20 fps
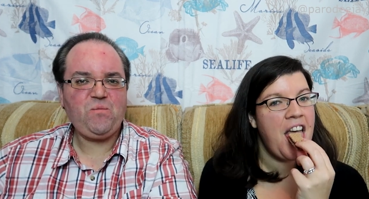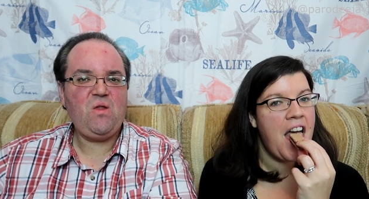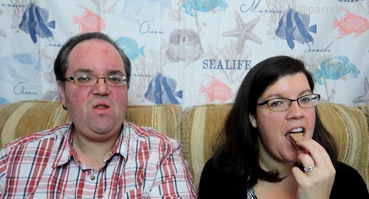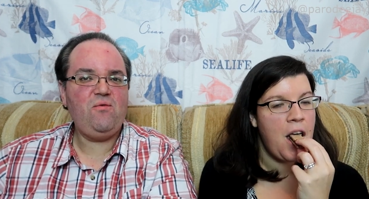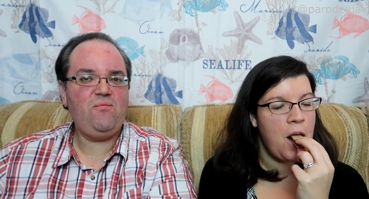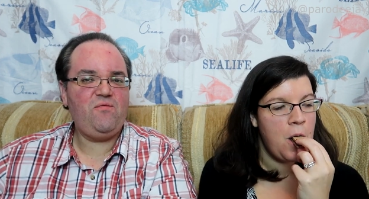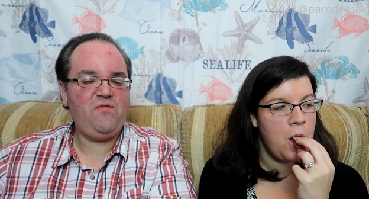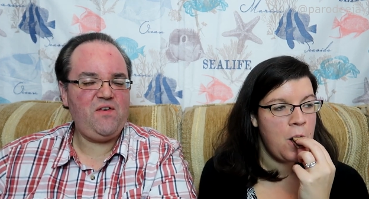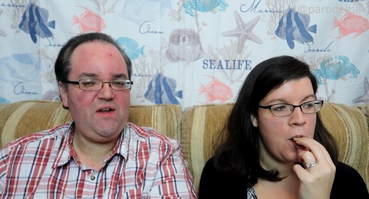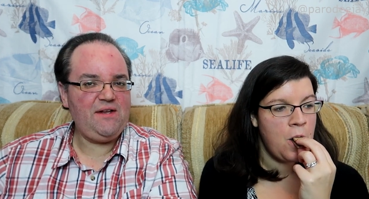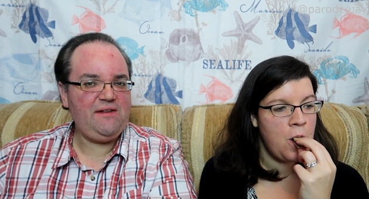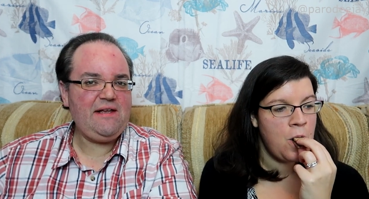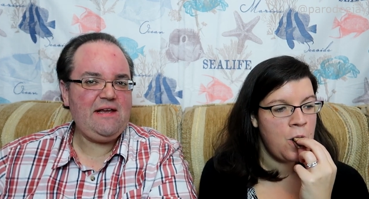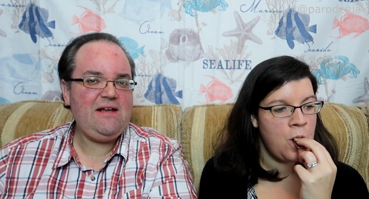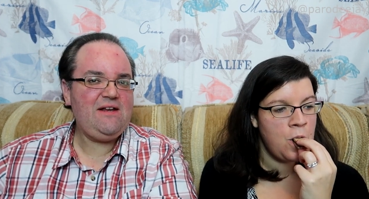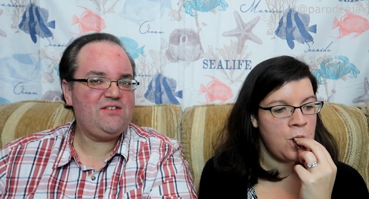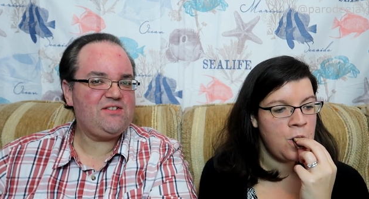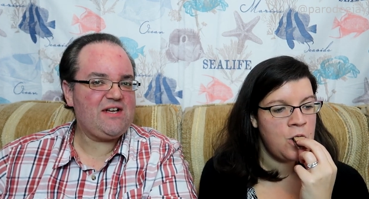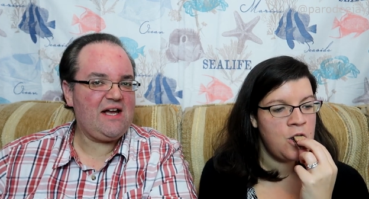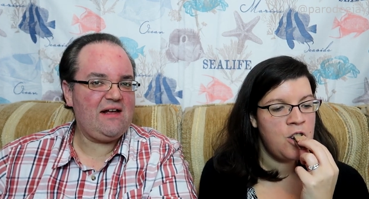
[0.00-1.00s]
Speaker 1: one. The
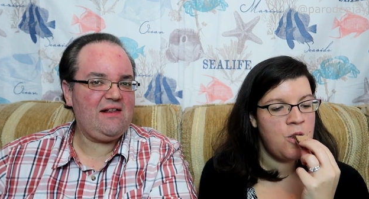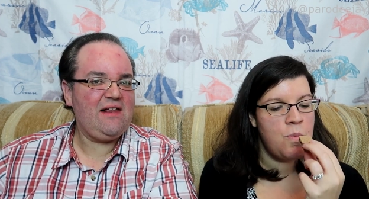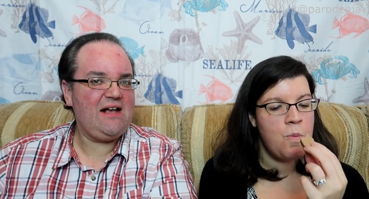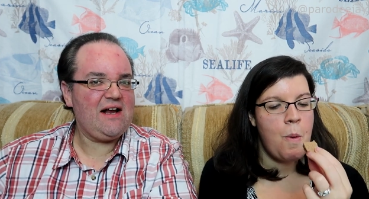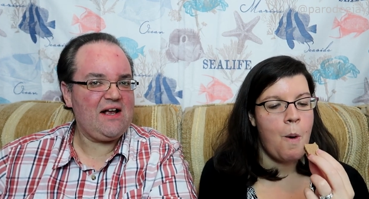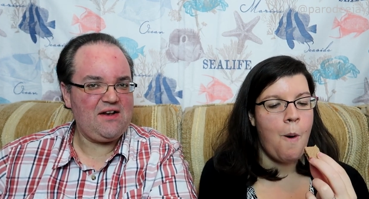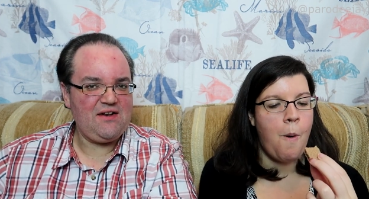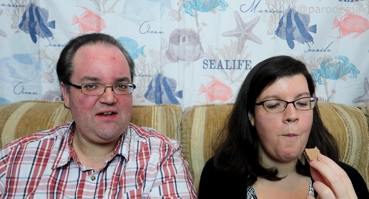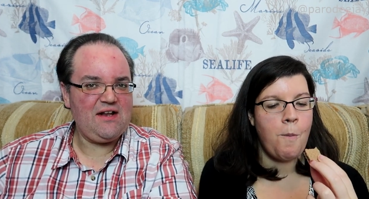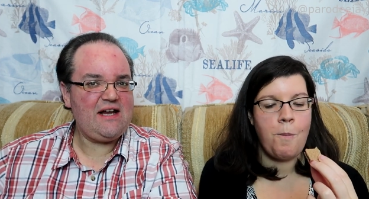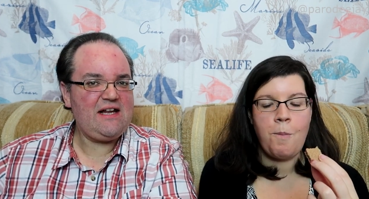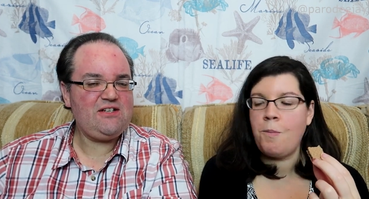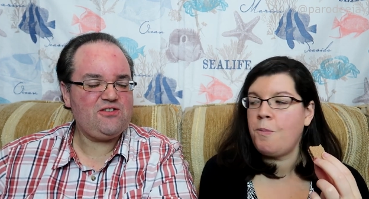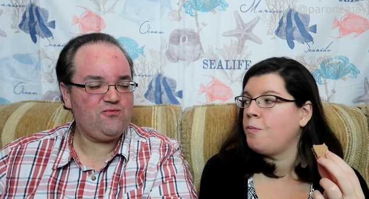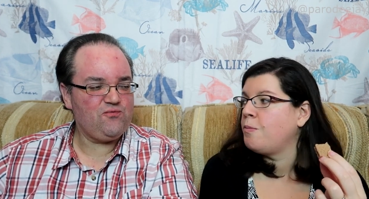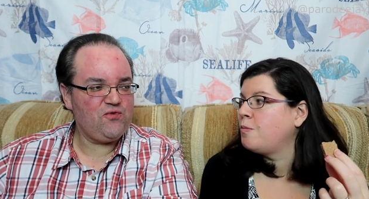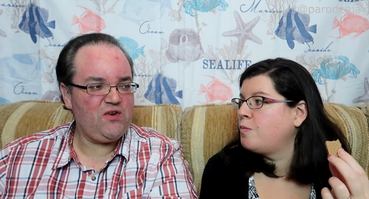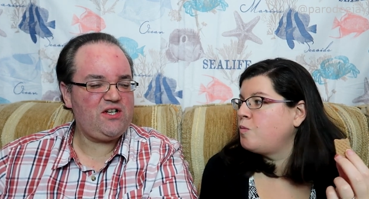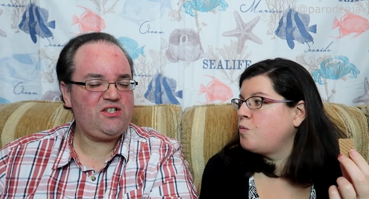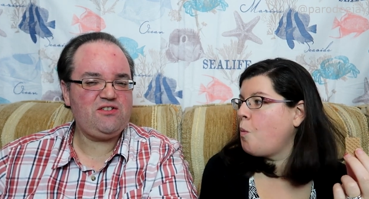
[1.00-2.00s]
filling has got like a nice,
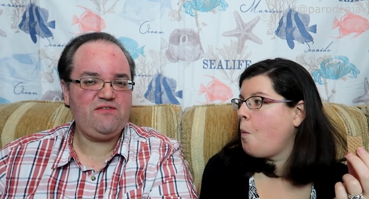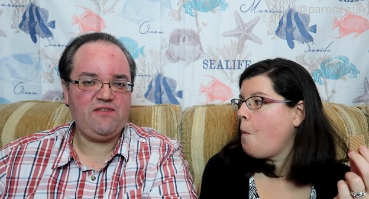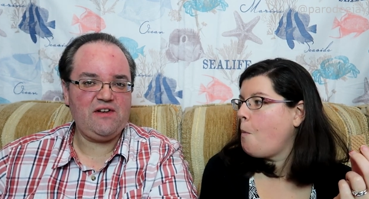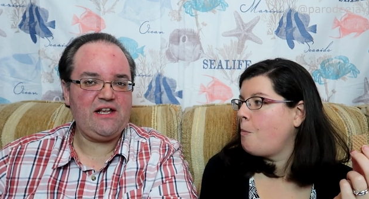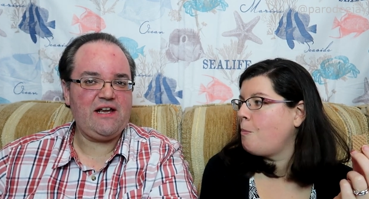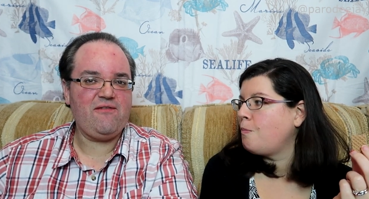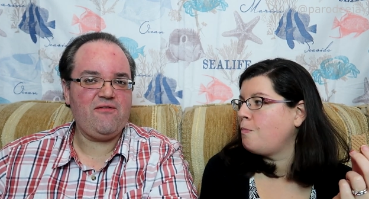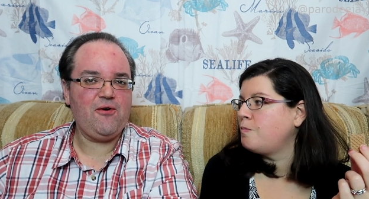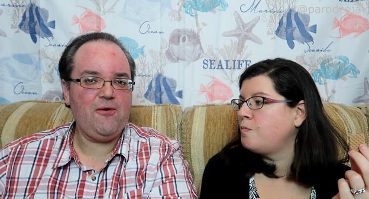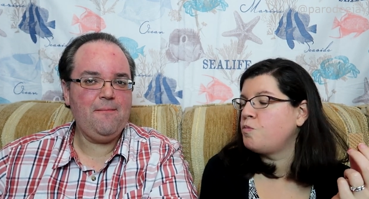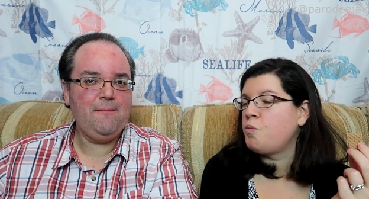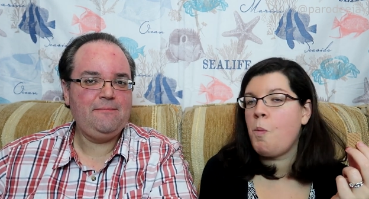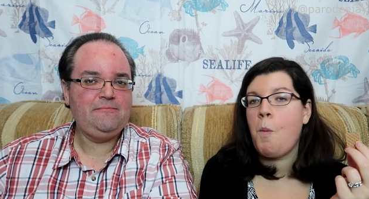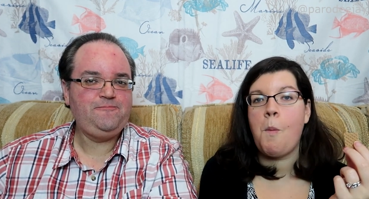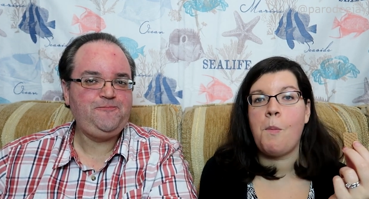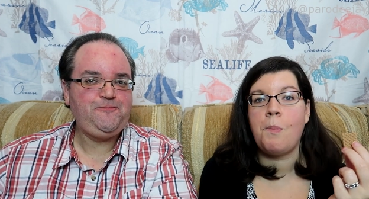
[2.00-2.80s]
rich flavor.